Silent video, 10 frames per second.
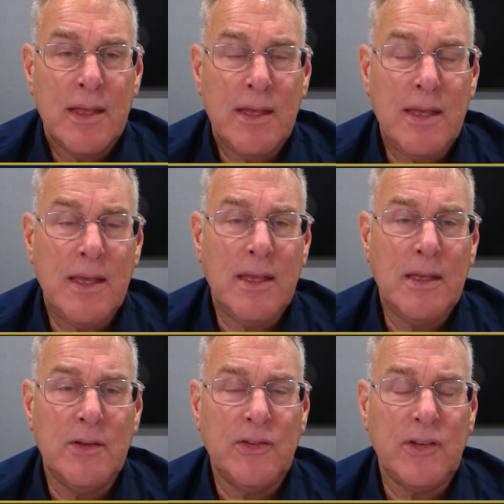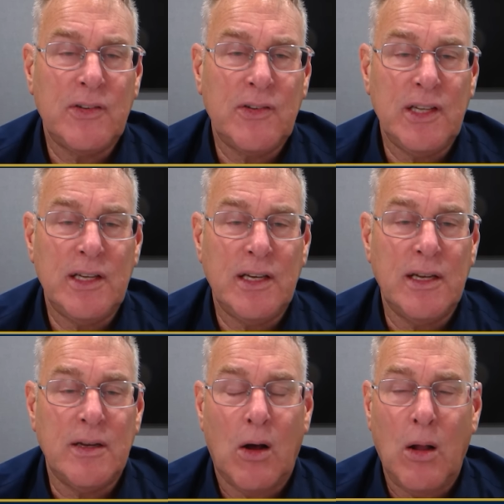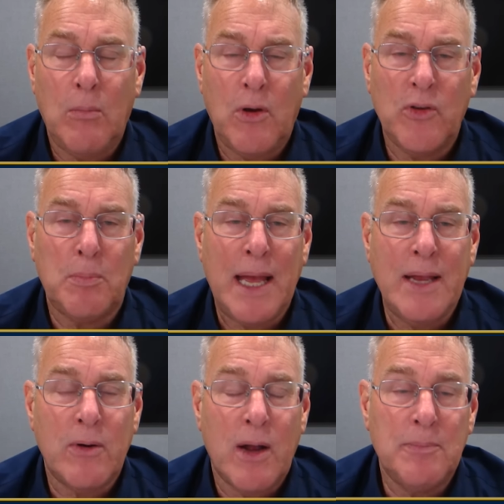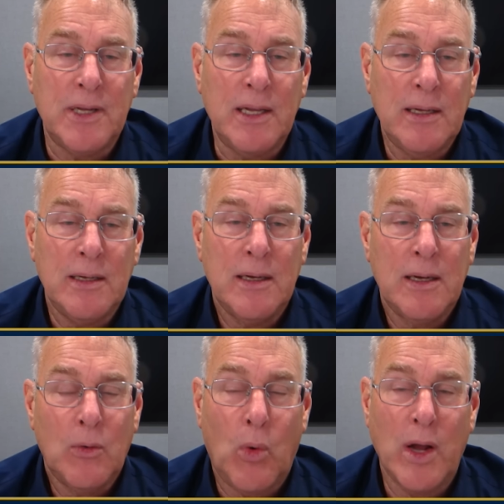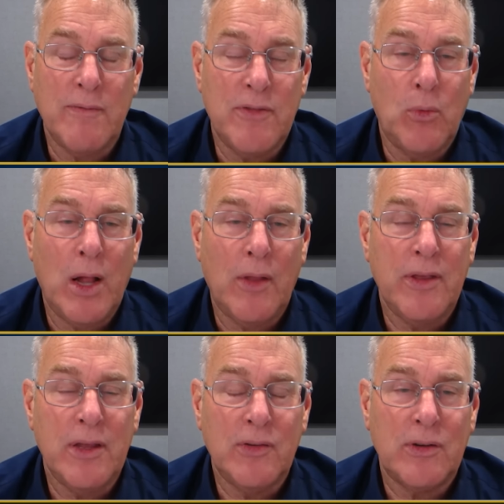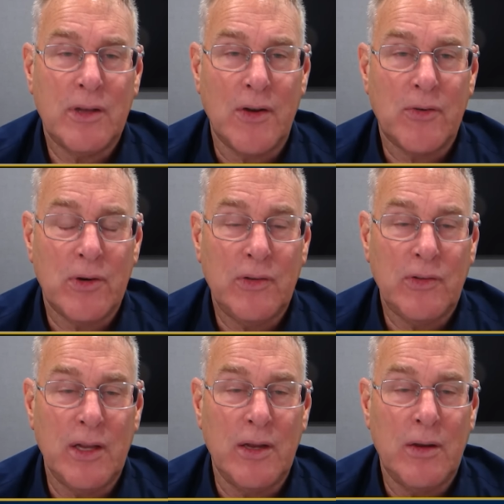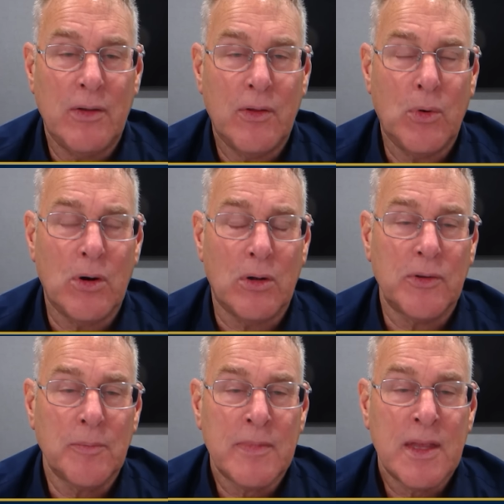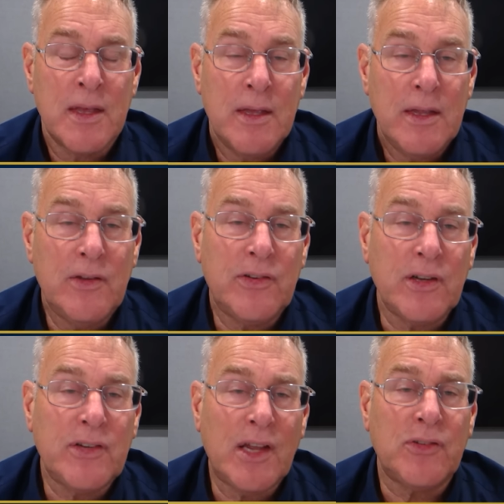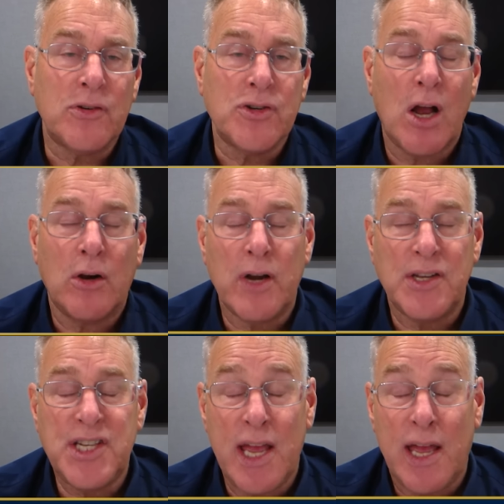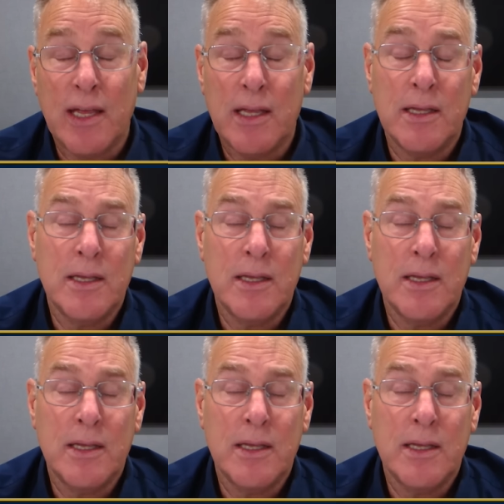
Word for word: he succeeded in almost bankrupting one of the wealthiest countries in the world. His successor, Jean Chrétien,